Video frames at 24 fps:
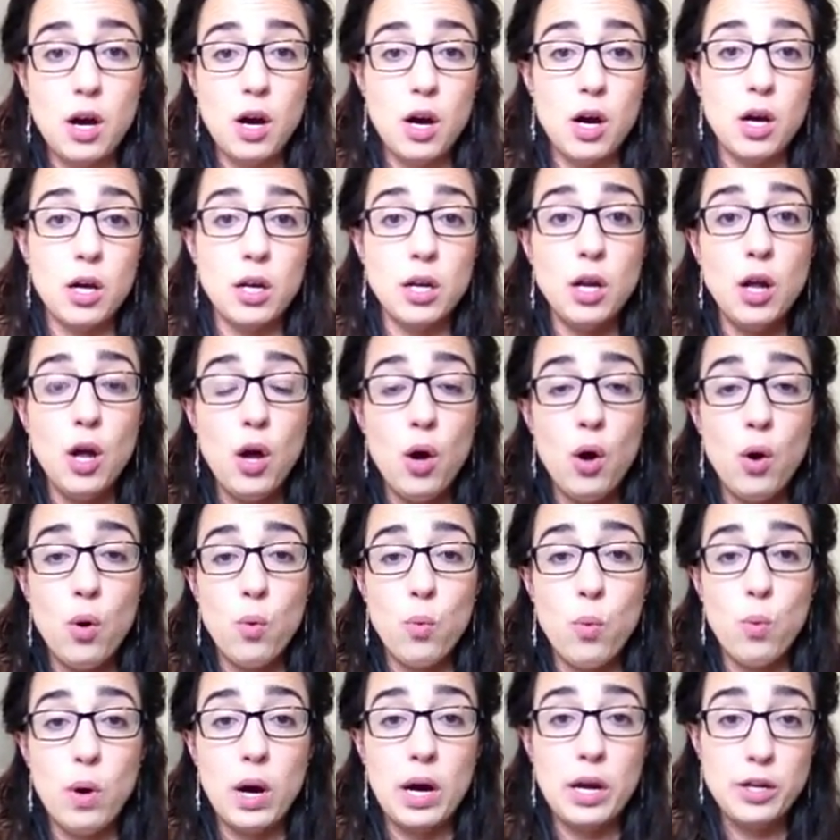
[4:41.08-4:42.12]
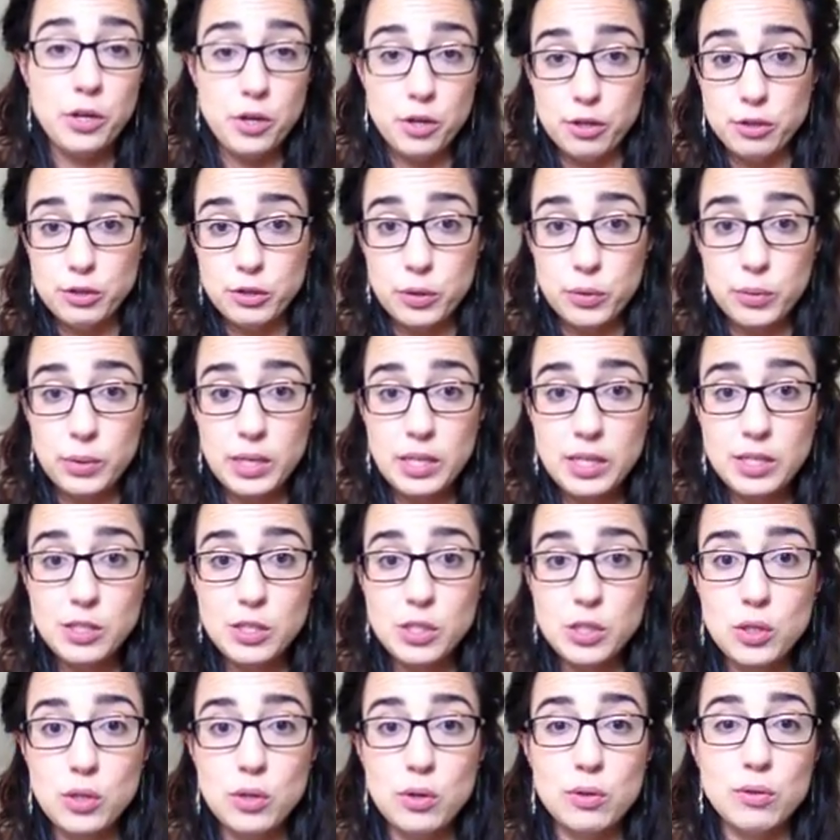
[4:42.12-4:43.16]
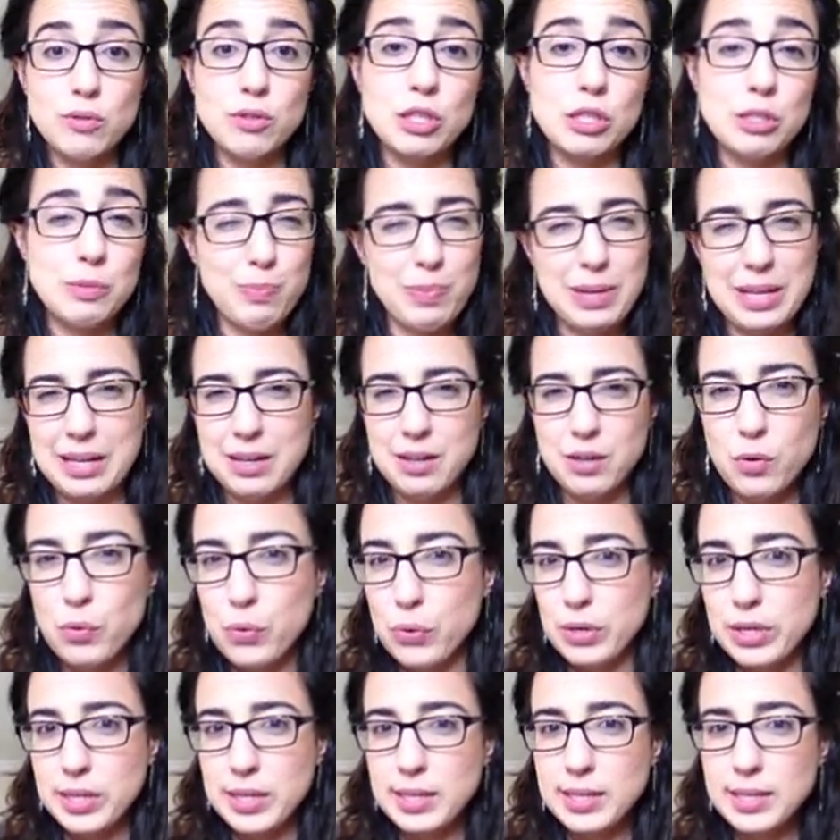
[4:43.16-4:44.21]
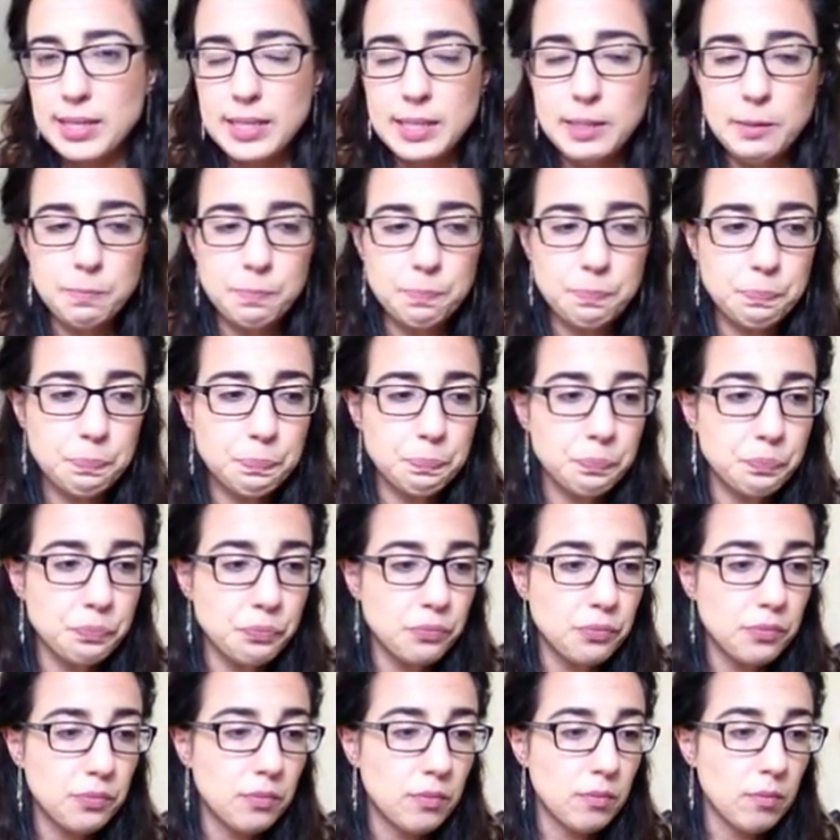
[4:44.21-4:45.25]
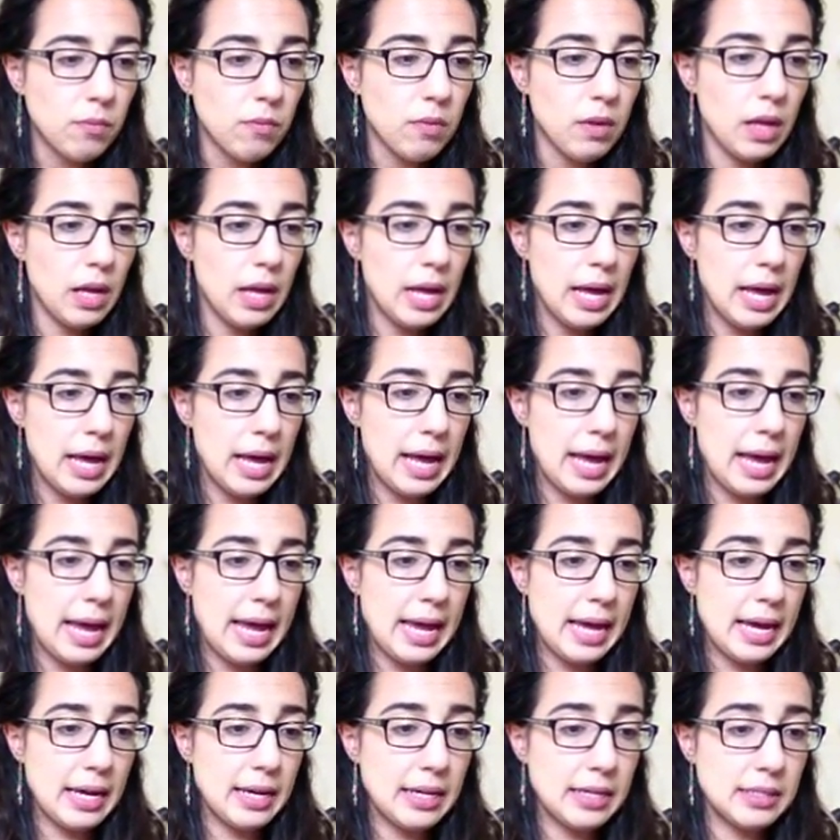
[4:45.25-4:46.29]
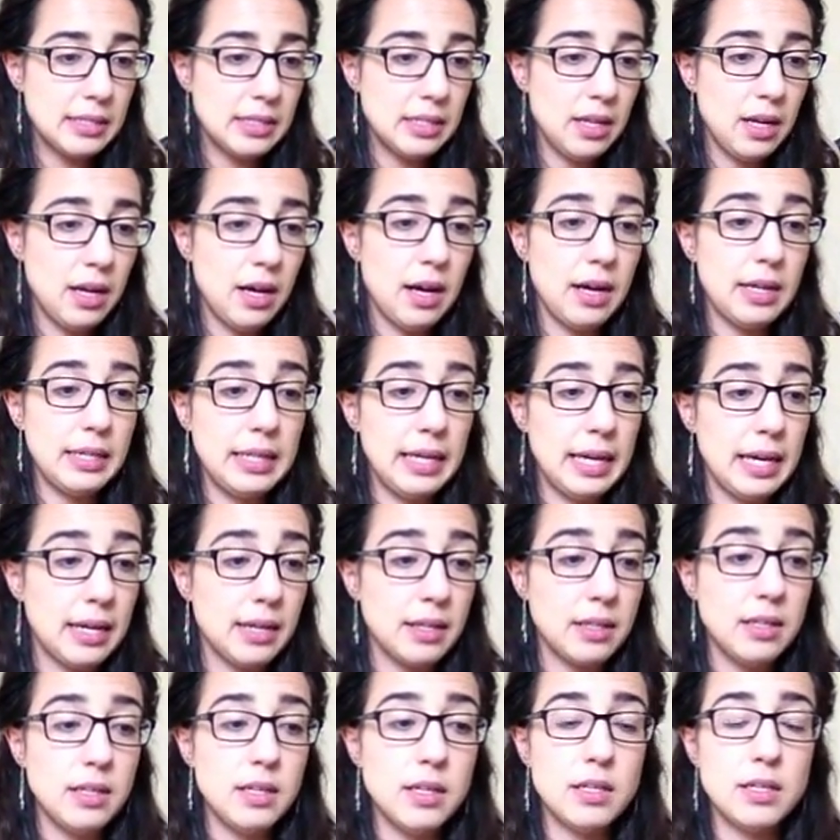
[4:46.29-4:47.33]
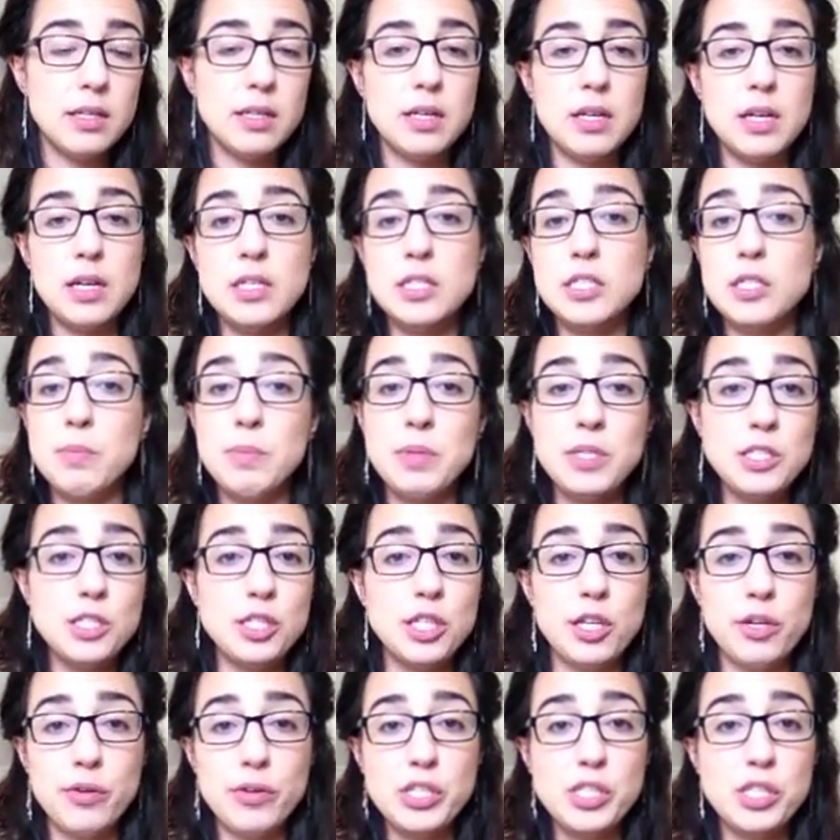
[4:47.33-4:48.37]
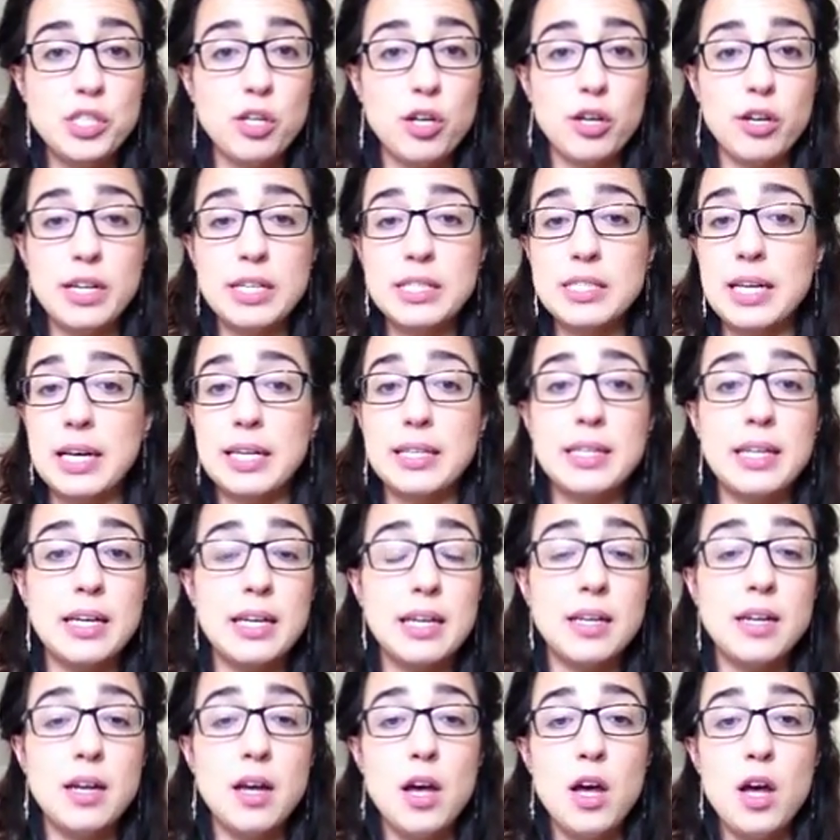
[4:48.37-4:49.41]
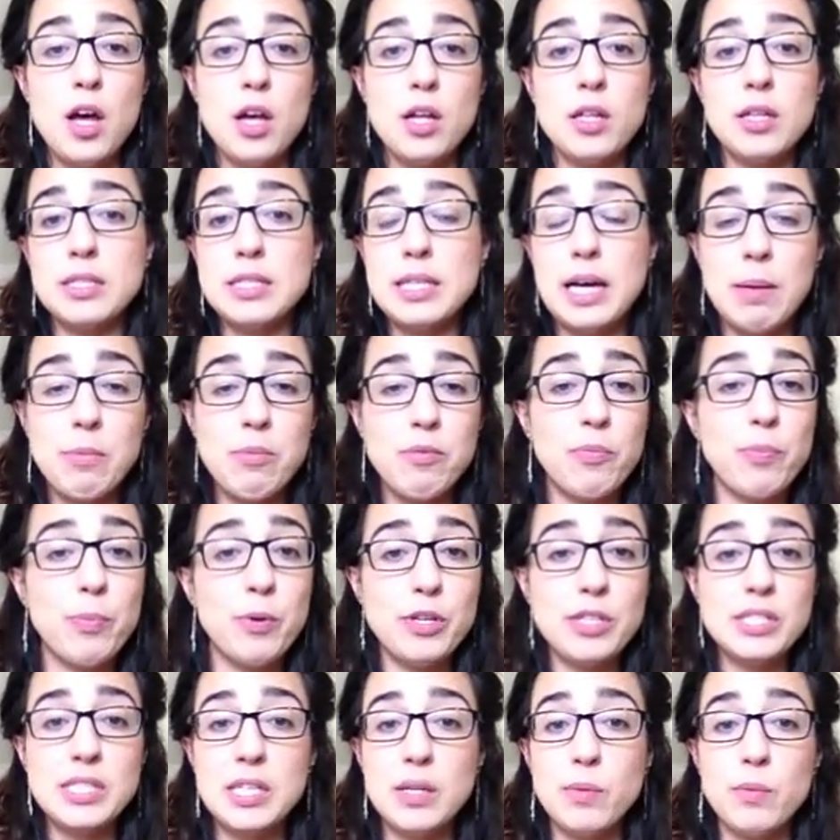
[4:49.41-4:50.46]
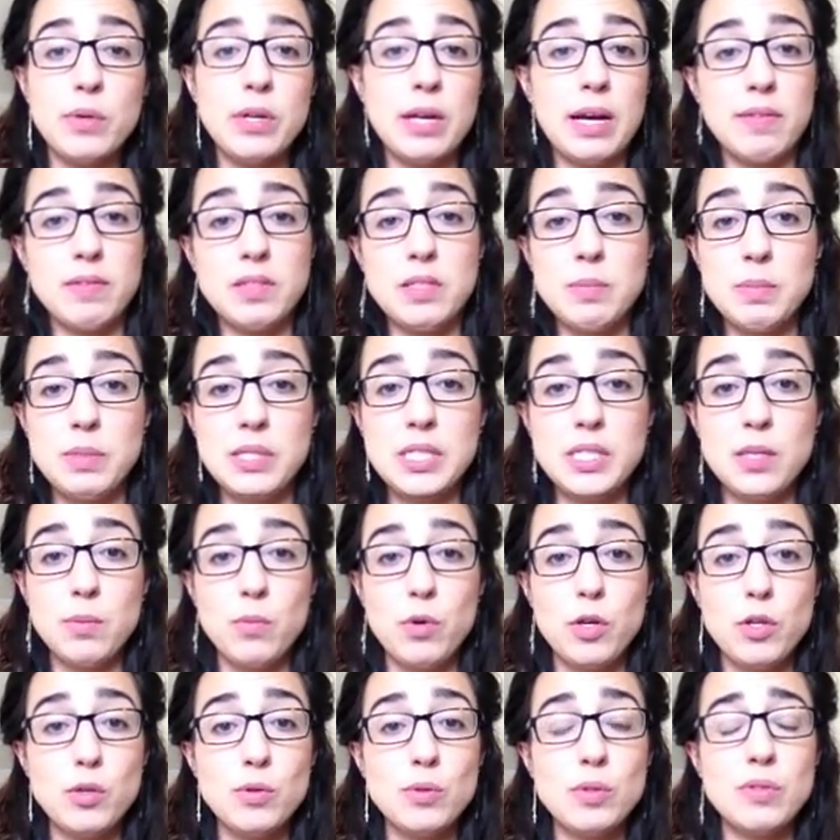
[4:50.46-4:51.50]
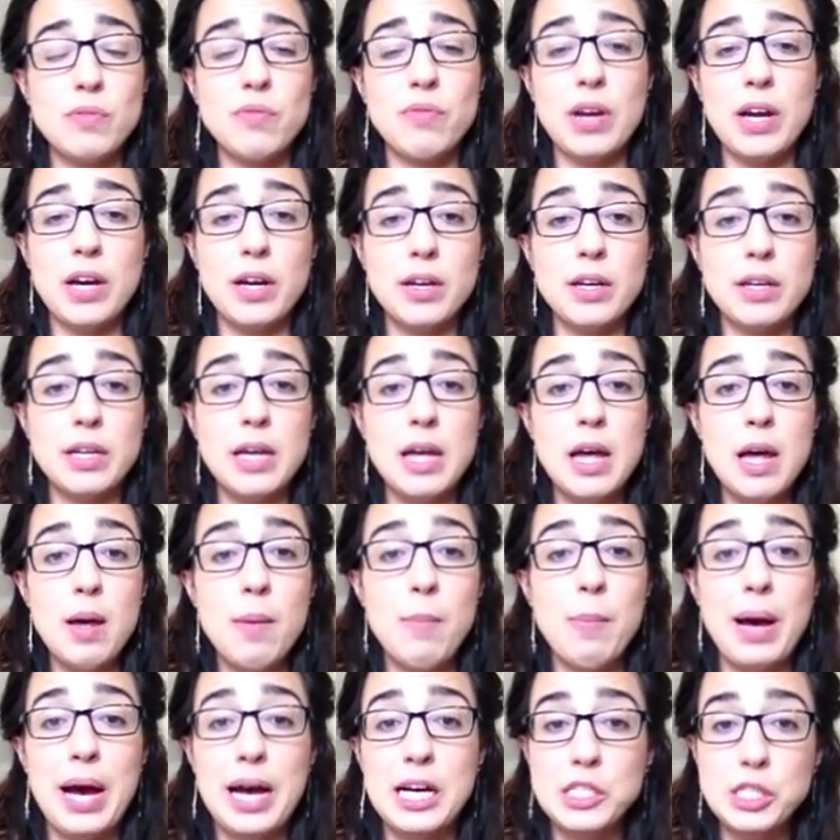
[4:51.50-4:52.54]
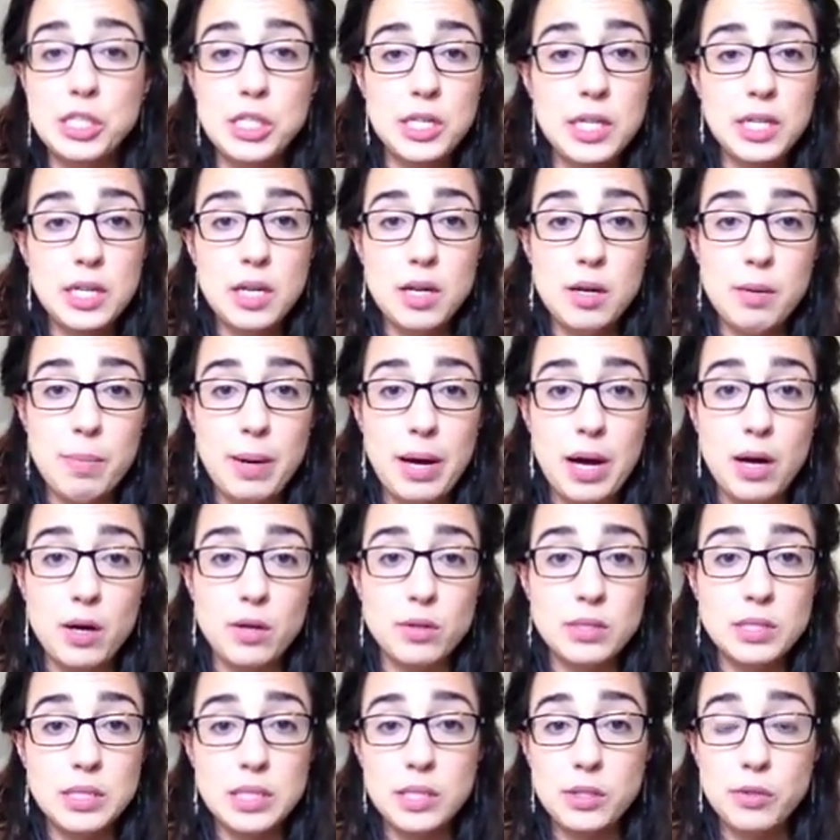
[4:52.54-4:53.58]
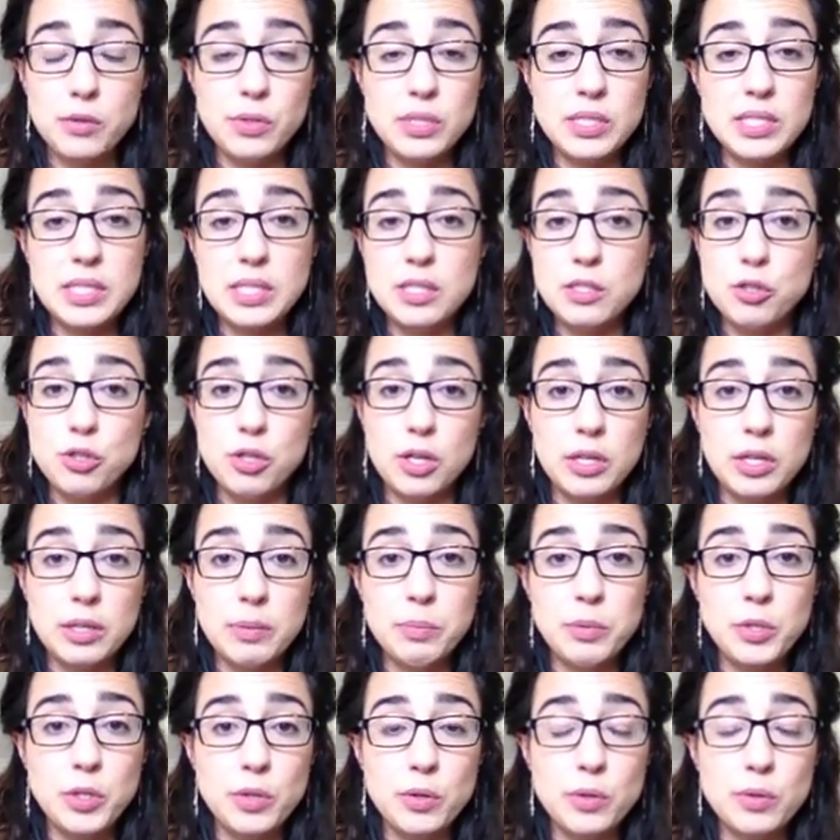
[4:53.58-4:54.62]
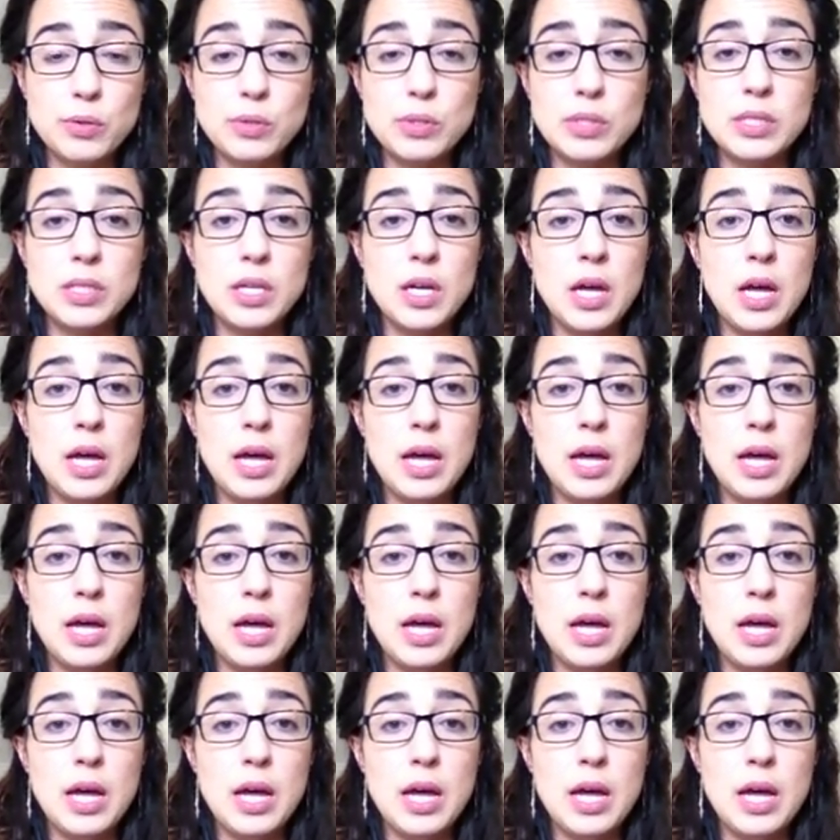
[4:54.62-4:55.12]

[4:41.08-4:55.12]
on what you're doing. So just plan accordingly. And again, to be Generation RX, I think the type of person would have to be someone who's very passionate about decreasing drug abuse